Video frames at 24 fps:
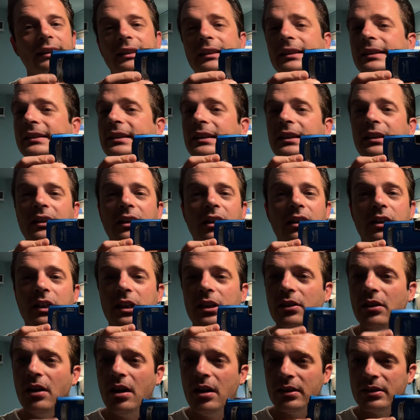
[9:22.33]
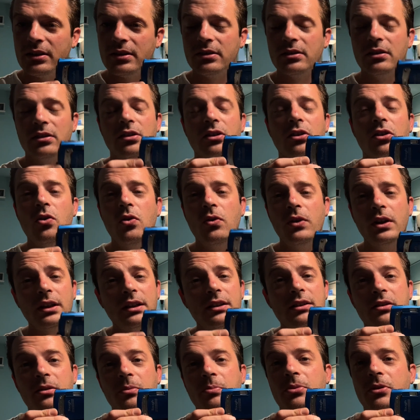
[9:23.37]
They are not going
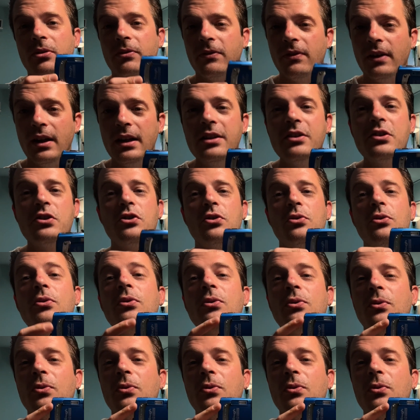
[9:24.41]
to provide you